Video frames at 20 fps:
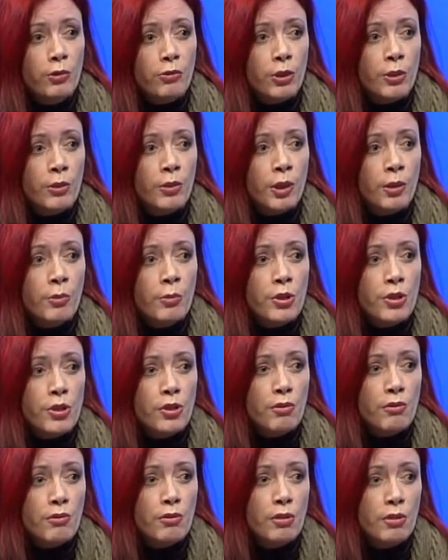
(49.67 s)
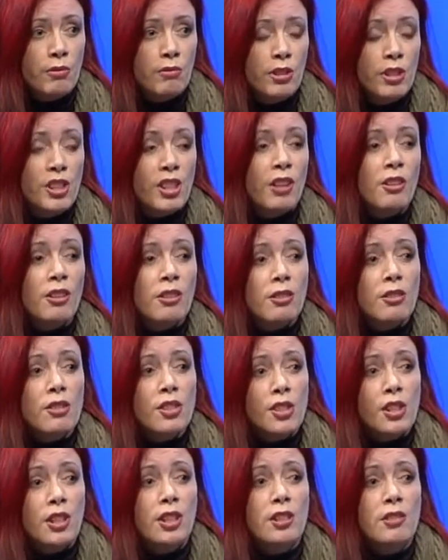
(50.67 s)
We felt that was the, the
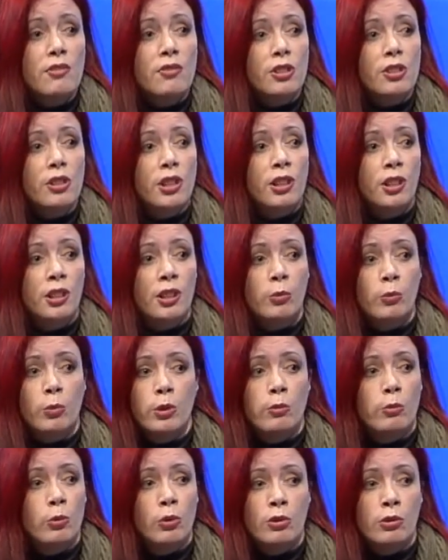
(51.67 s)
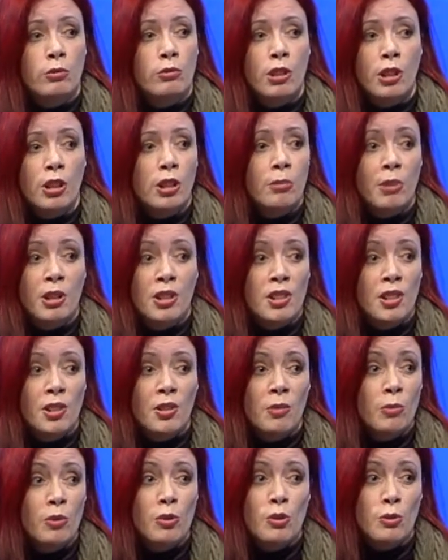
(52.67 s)
darker side, if you like, and we wouldn't recommend
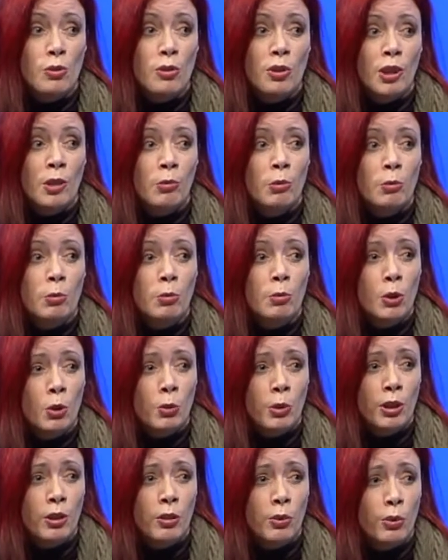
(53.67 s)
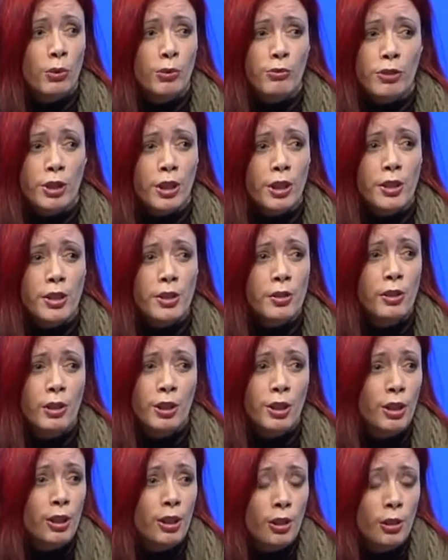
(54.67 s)
anyone do that. We would mm. be quite horrified and
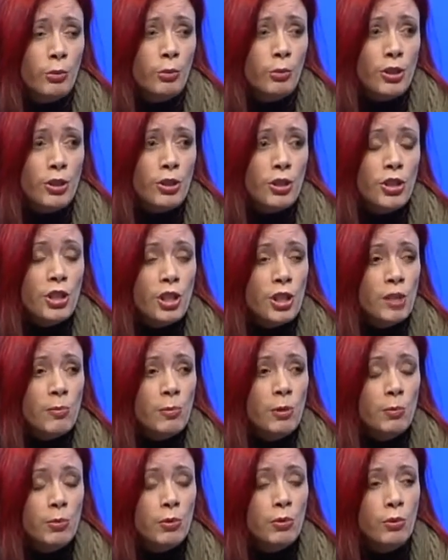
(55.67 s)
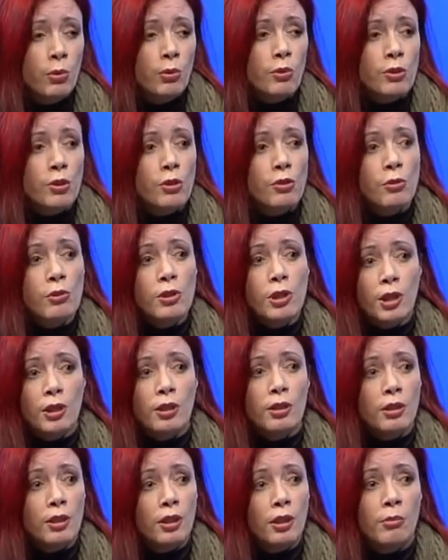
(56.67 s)
would suggest people not to do
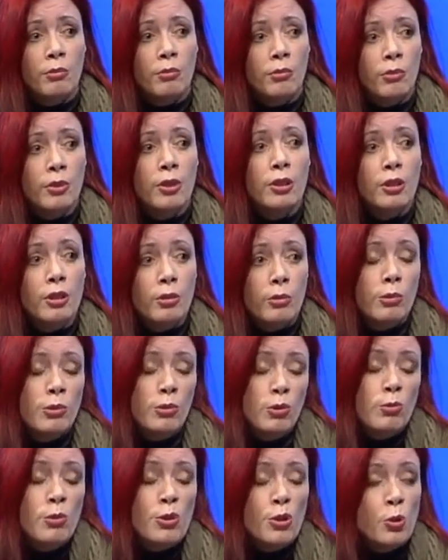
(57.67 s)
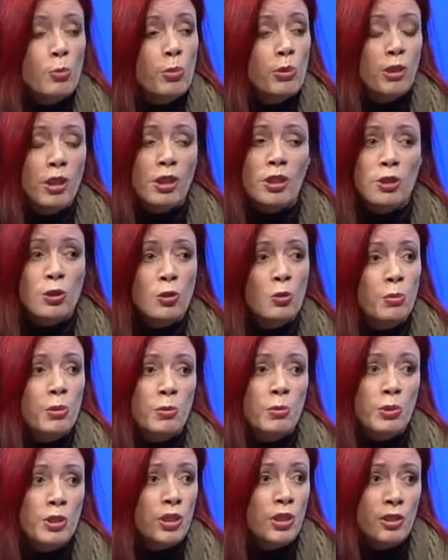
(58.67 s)
that. Um, mm. We knew it was supernatural,
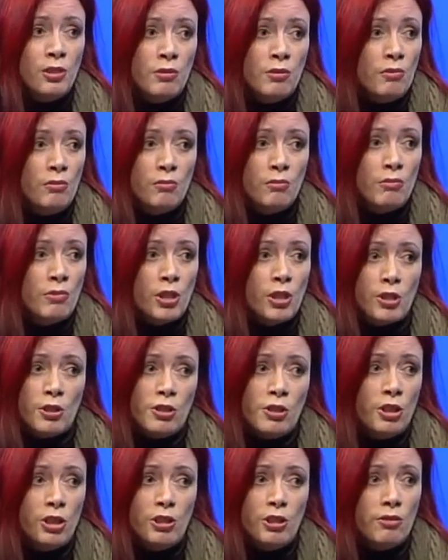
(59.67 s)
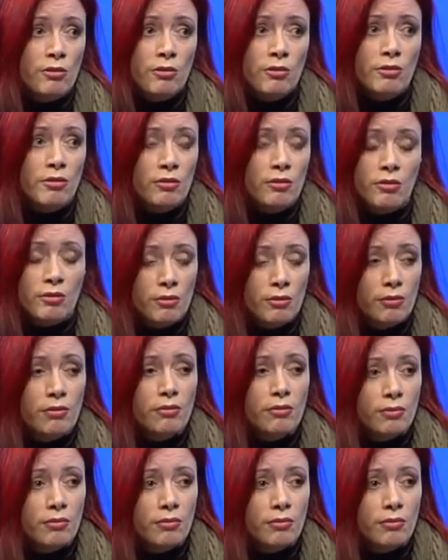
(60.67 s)
but we didn't touch it. No.